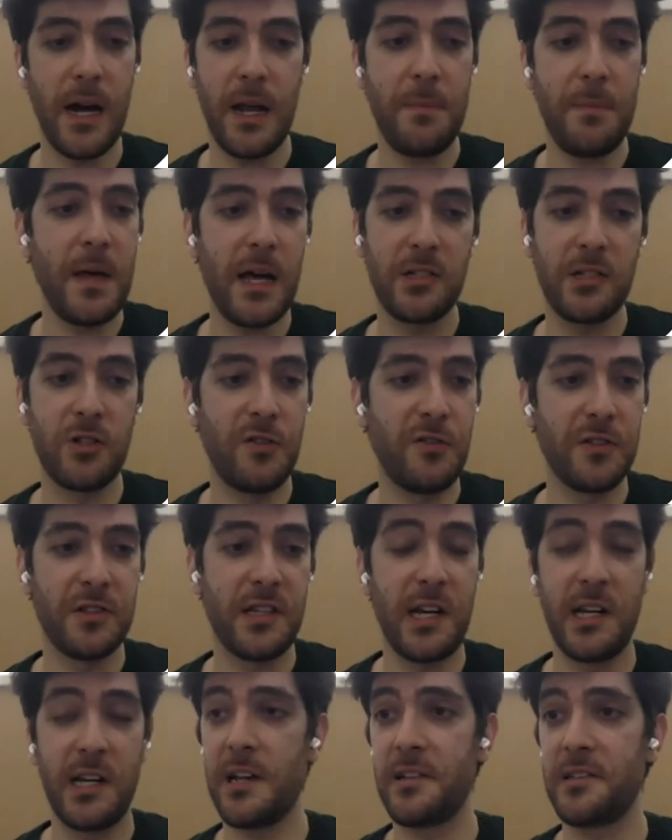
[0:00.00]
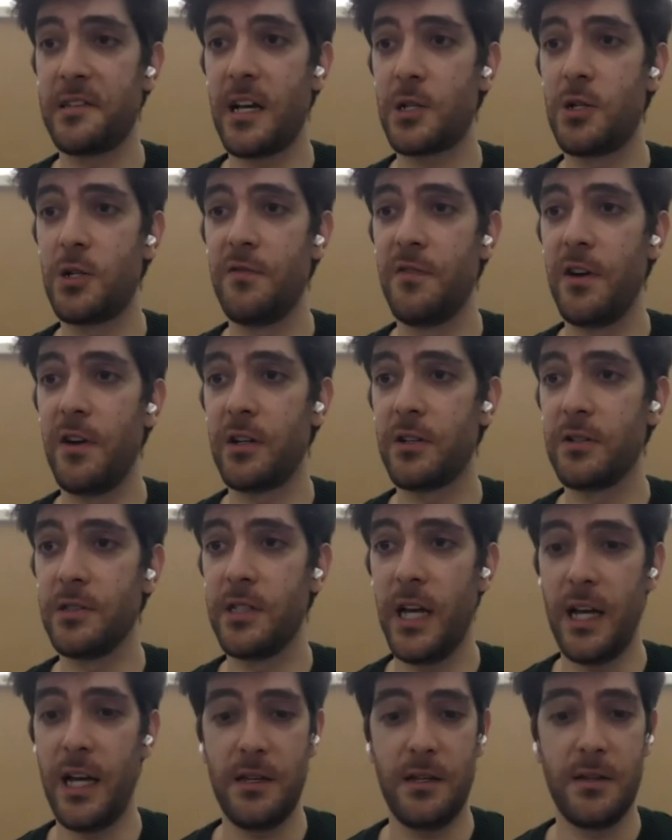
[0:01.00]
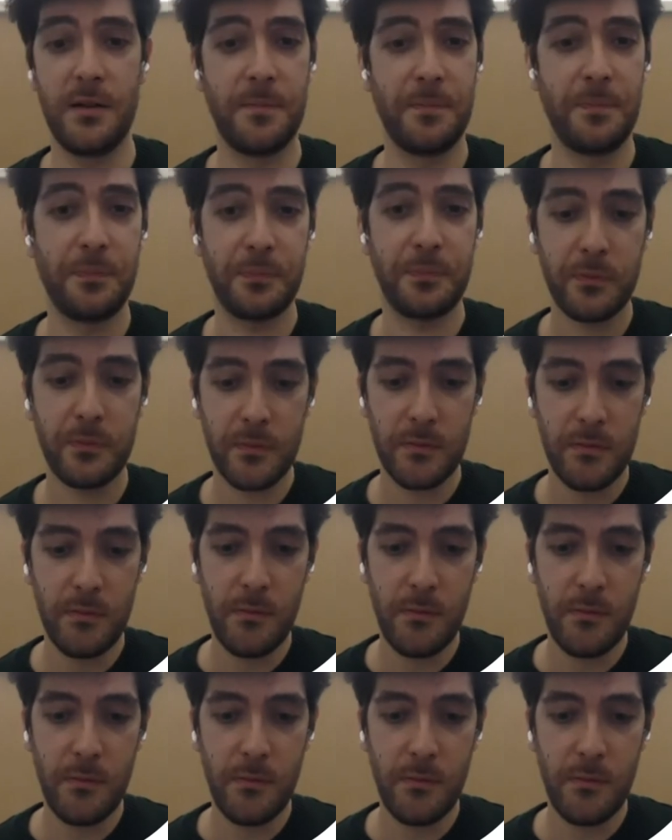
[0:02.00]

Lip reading: API surface that is actually very contained.